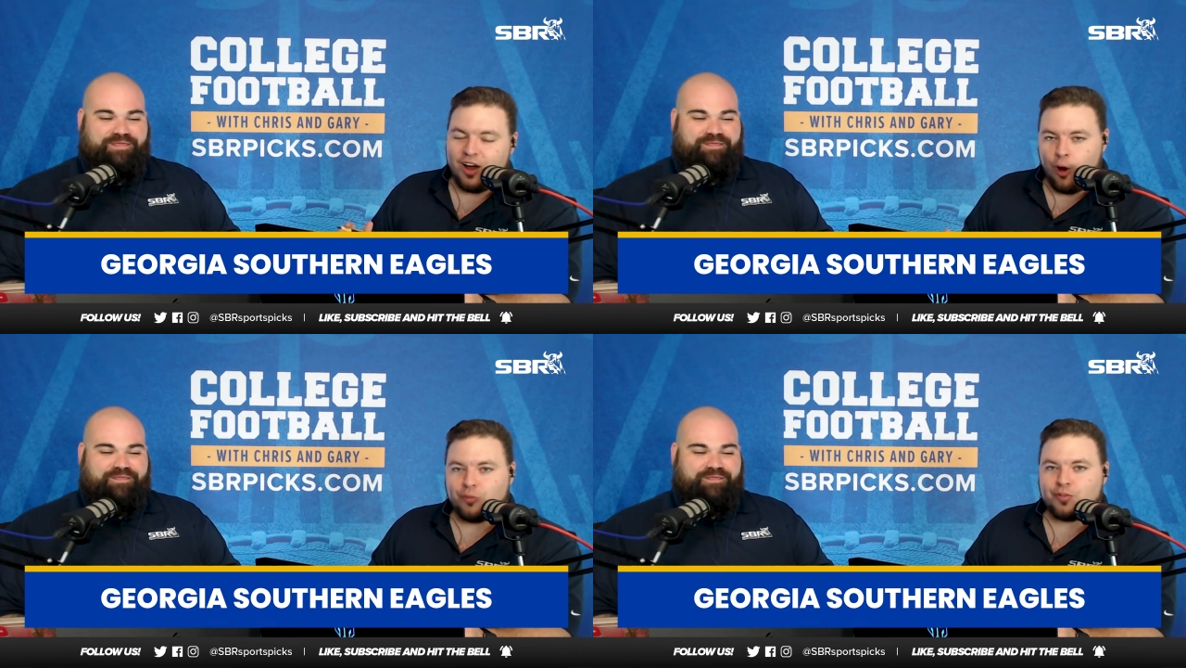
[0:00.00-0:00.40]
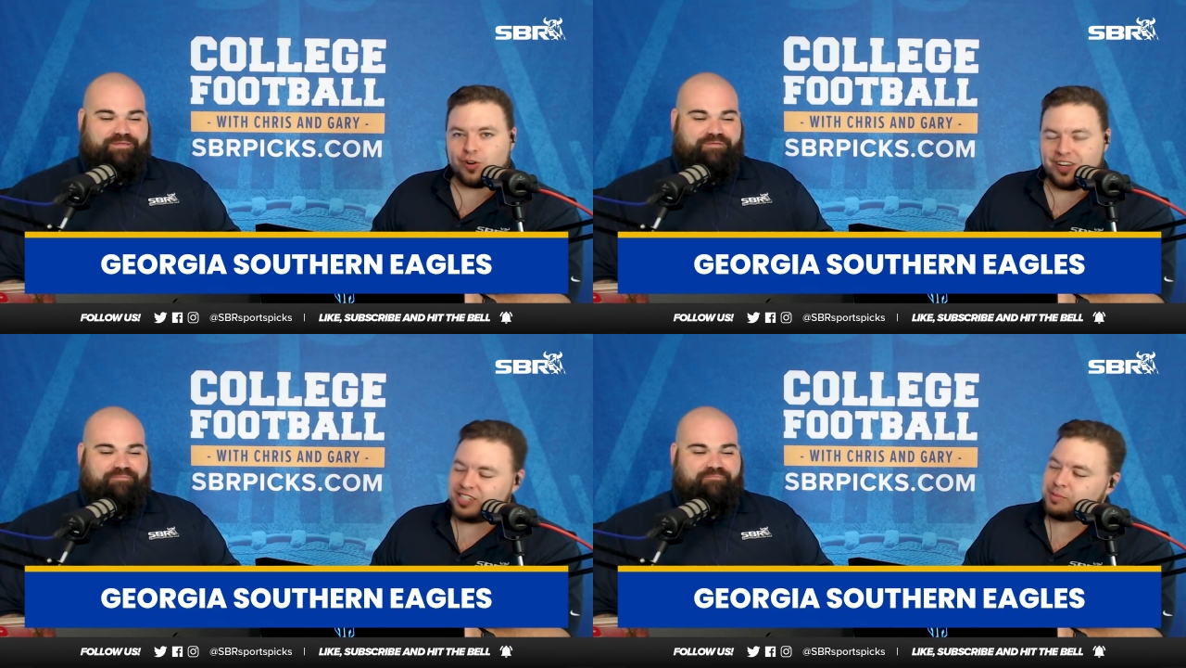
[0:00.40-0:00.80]
Speaker 1: Over
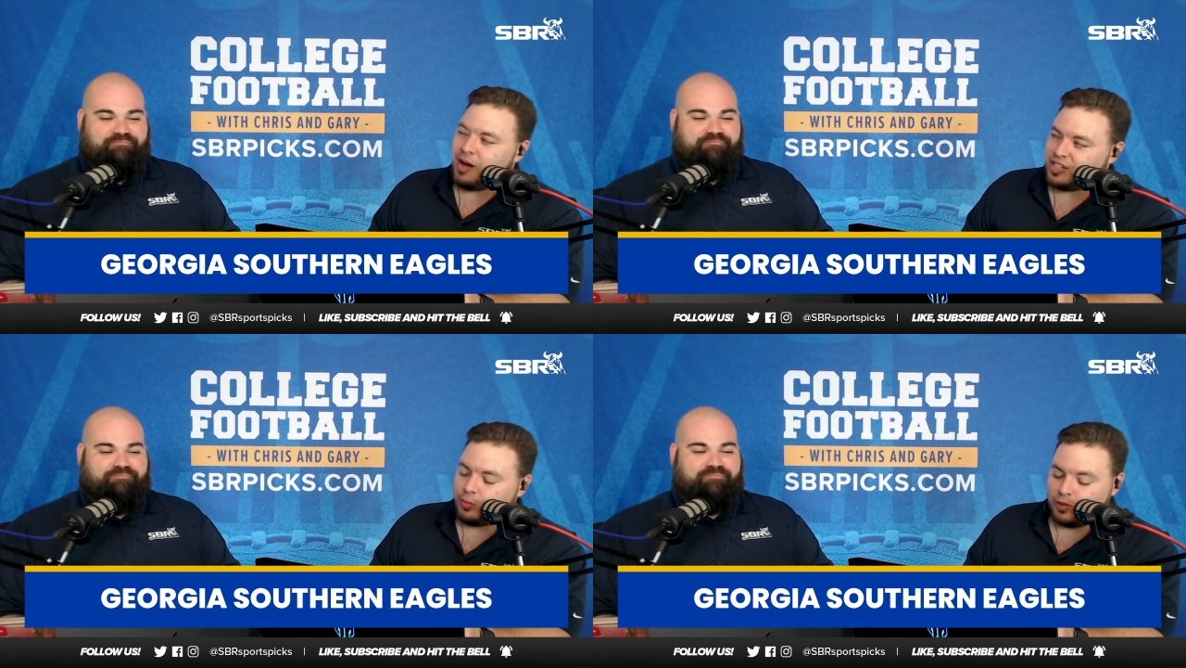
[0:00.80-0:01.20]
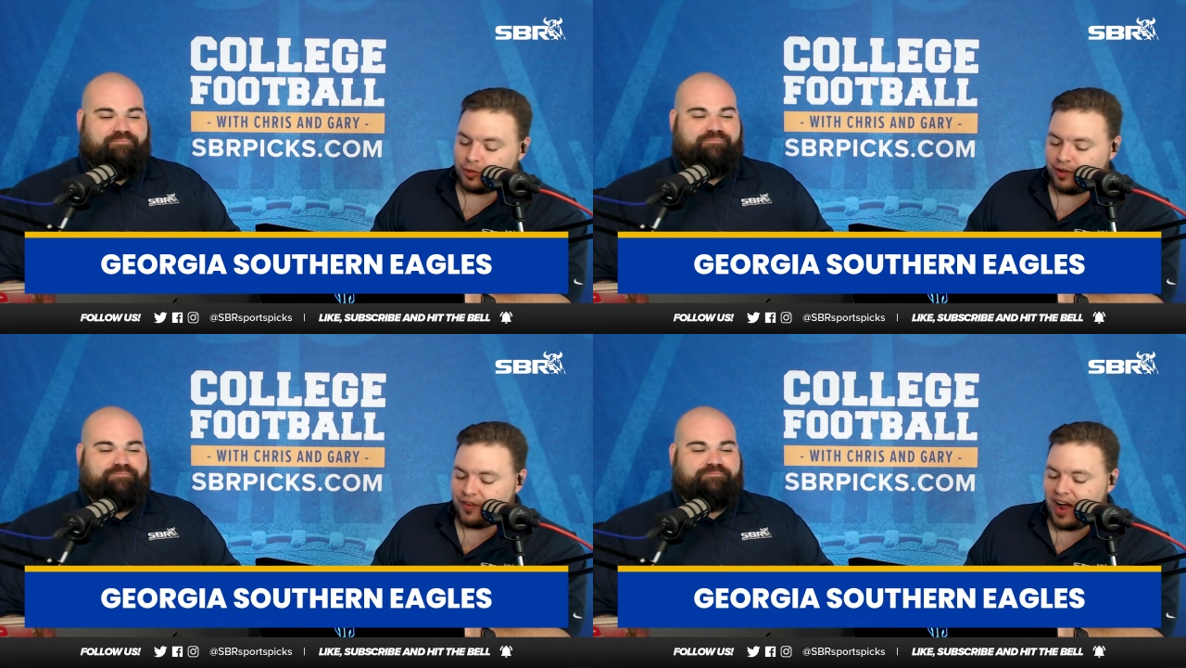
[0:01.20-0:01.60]
is minus
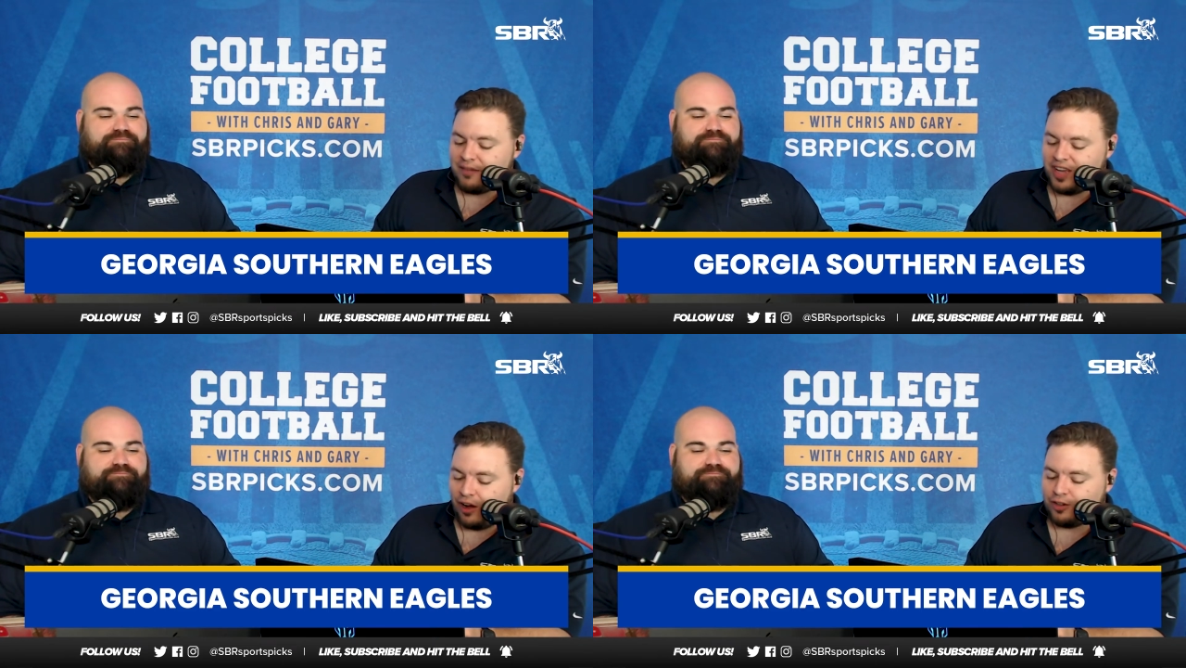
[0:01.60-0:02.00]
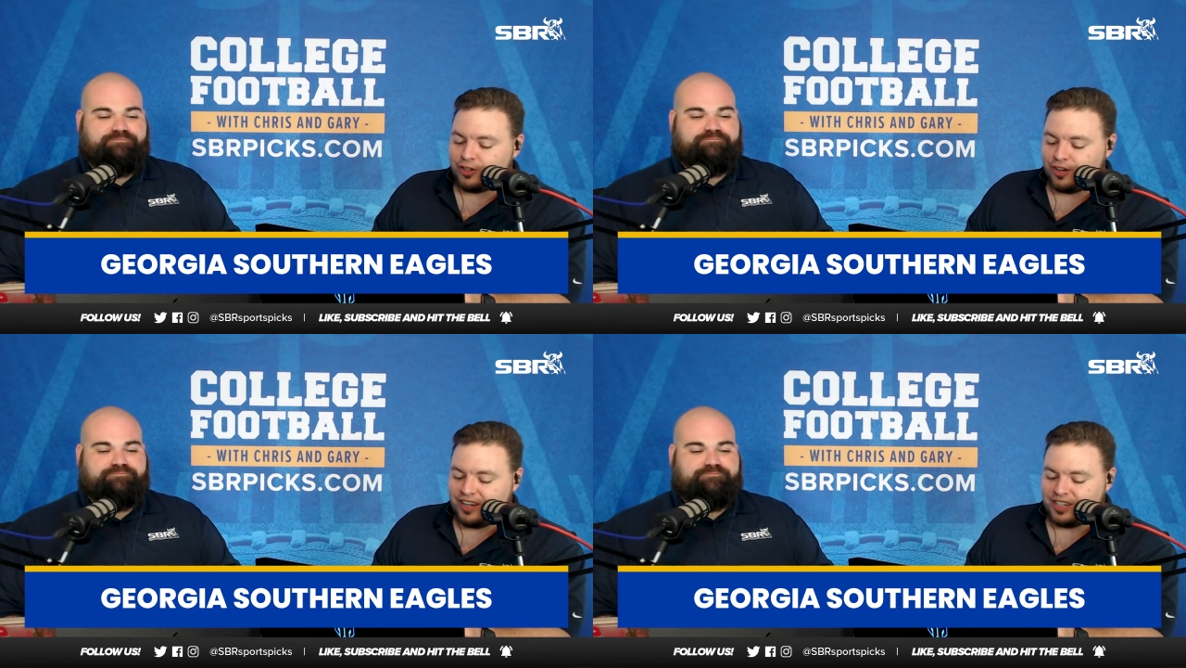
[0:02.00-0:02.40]
125. The
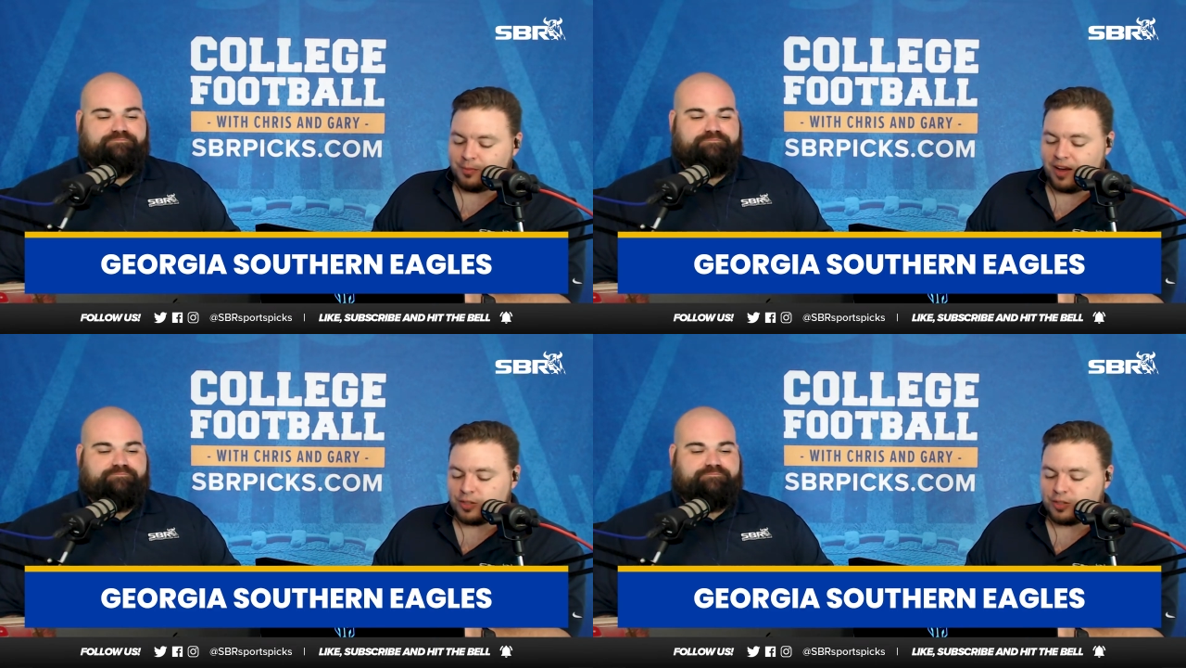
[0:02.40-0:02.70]
under is minus